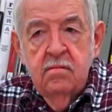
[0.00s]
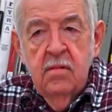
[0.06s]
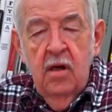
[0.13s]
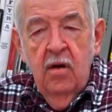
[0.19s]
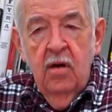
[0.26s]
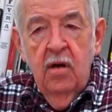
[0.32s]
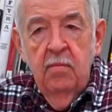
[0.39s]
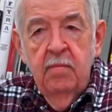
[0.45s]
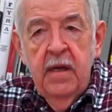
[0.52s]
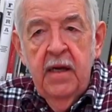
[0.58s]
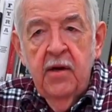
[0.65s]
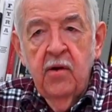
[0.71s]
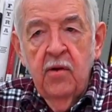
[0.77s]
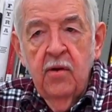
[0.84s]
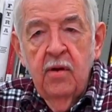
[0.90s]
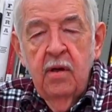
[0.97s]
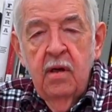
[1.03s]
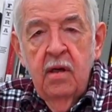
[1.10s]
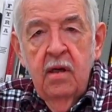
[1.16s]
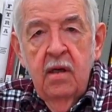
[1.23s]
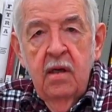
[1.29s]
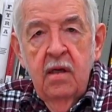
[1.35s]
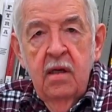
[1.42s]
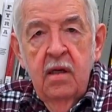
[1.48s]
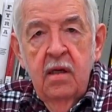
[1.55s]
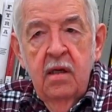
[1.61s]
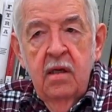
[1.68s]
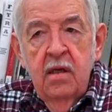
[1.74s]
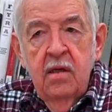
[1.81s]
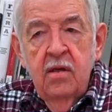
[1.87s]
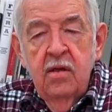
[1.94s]
a little bigger,
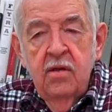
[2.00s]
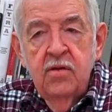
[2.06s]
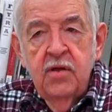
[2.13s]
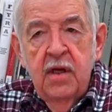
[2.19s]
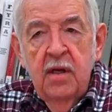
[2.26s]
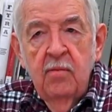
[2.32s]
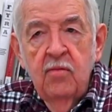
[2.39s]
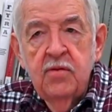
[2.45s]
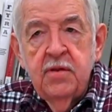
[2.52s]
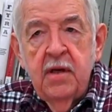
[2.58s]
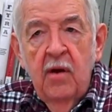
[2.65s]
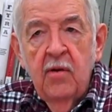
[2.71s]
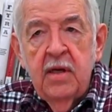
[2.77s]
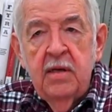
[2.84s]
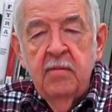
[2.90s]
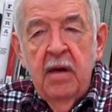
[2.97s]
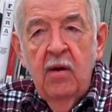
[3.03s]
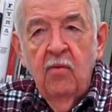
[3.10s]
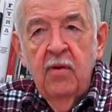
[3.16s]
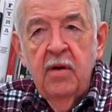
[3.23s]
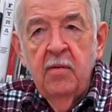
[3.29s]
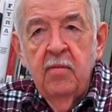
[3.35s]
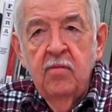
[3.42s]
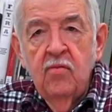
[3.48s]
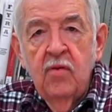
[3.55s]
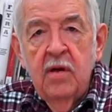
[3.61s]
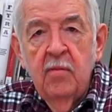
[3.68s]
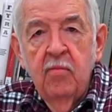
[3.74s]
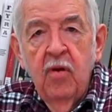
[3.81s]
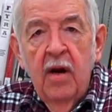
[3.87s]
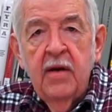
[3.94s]
Jim was talking about
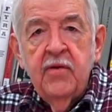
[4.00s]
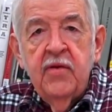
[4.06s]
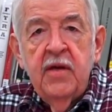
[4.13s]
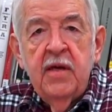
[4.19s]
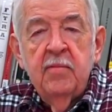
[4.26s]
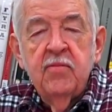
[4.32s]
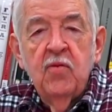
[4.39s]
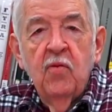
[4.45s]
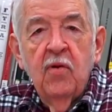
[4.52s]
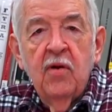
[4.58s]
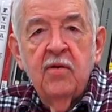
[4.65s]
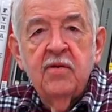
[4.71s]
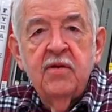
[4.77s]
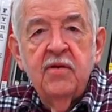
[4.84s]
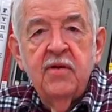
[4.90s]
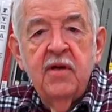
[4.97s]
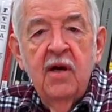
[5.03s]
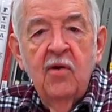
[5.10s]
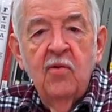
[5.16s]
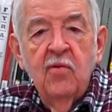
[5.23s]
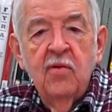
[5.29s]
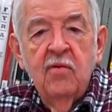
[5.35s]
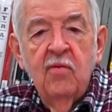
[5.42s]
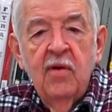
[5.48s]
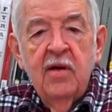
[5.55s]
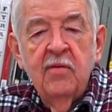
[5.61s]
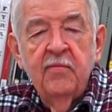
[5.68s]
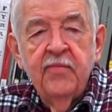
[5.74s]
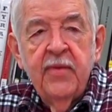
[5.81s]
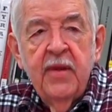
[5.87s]
we'll break them to work to the yoke. Well,